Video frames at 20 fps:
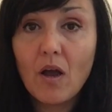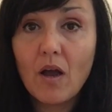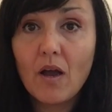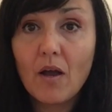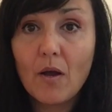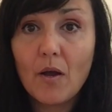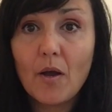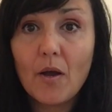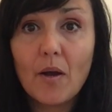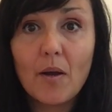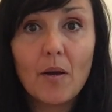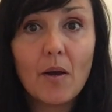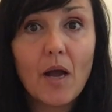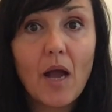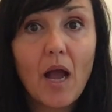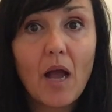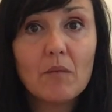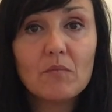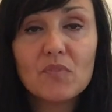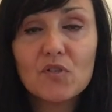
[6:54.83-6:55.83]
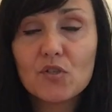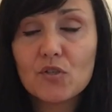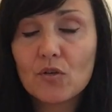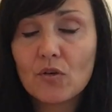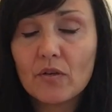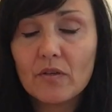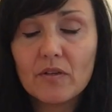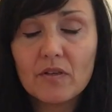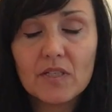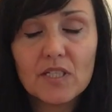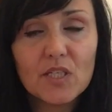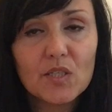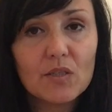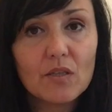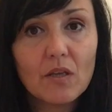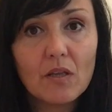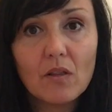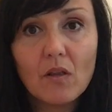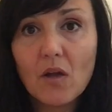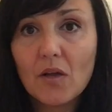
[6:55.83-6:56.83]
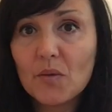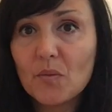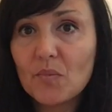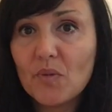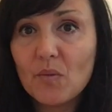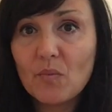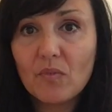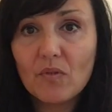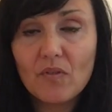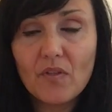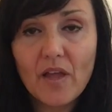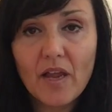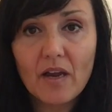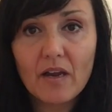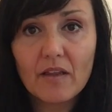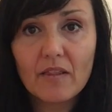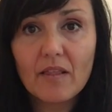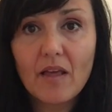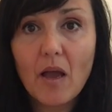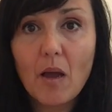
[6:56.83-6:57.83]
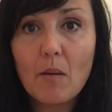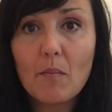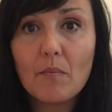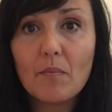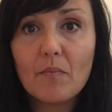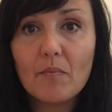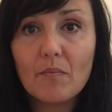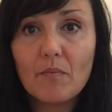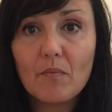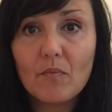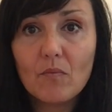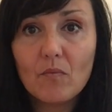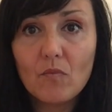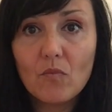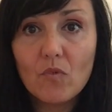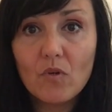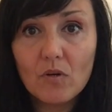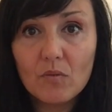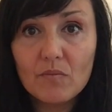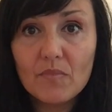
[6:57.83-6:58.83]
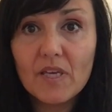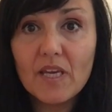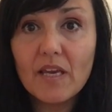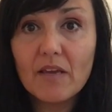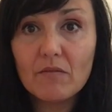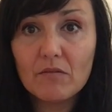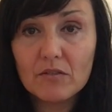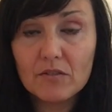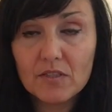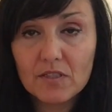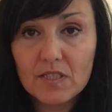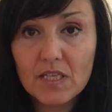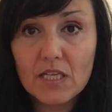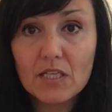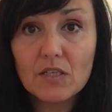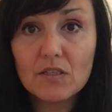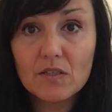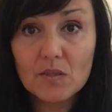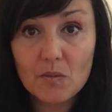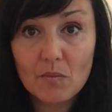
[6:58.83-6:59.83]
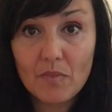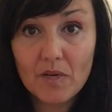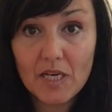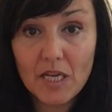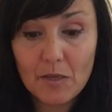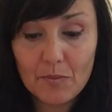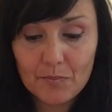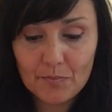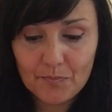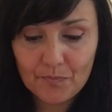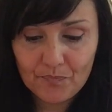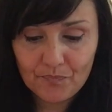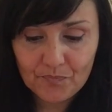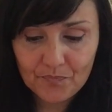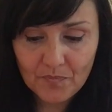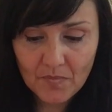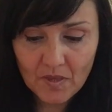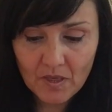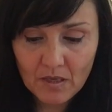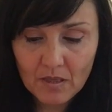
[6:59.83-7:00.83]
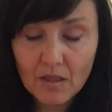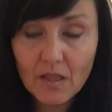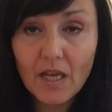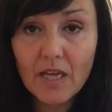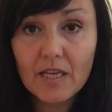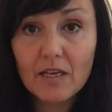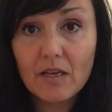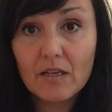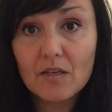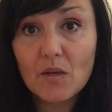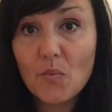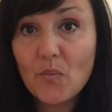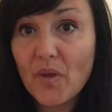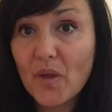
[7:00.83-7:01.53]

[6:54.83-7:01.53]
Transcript: I'm sure there is a lot of people there that will be able to send you some money, like in a